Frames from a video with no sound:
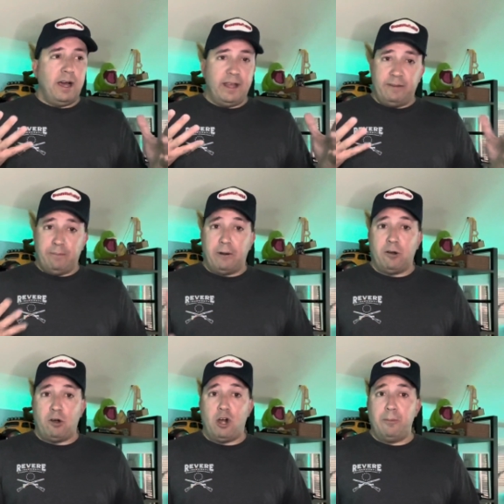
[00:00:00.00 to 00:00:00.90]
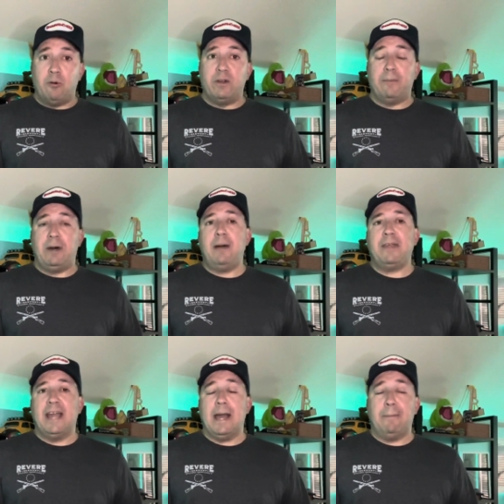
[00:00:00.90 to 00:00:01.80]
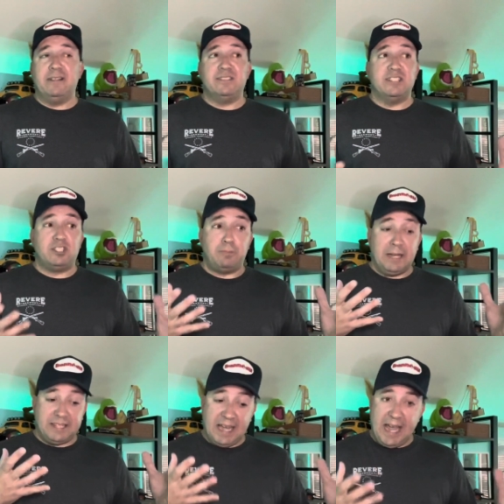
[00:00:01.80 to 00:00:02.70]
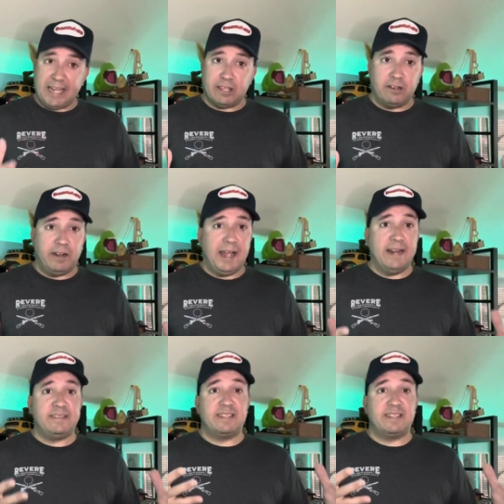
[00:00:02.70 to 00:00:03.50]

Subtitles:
in Pearl Harbor when the bombing happens. It's spectacular, and it's